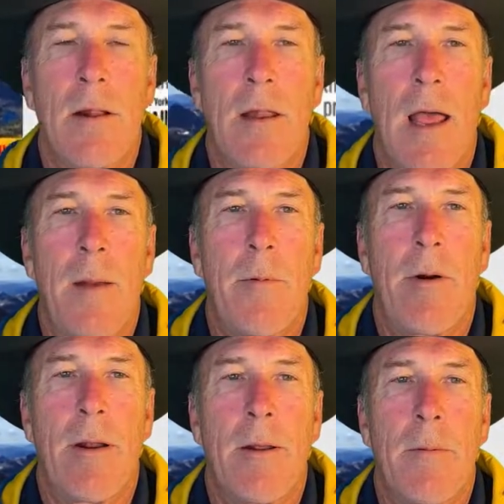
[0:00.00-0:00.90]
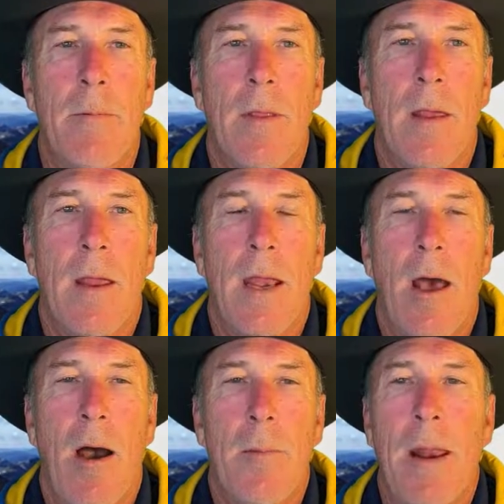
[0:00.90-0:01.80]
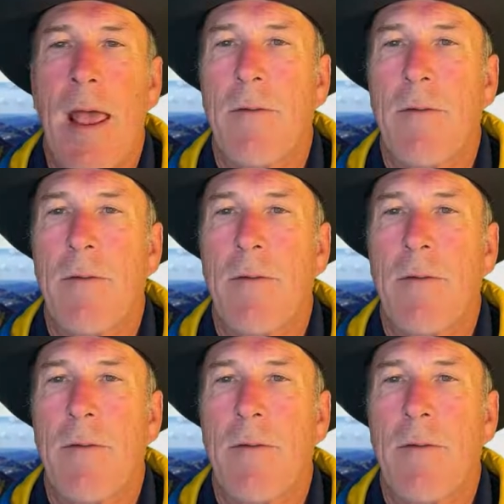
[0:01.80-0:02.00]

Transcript: library. Now I'm going to have